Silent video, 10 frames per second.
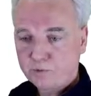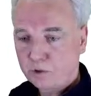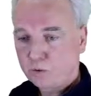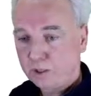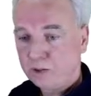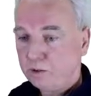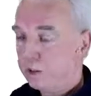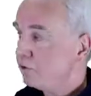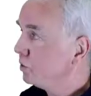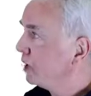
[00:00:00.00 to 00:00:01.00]
so then,
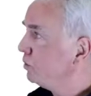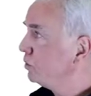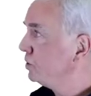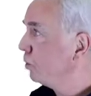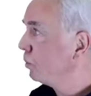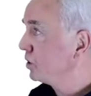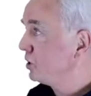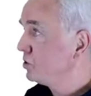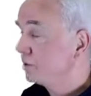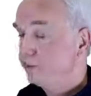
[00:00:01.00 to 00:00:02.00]
then you can do the
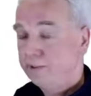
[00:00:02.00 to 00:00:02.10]
computation.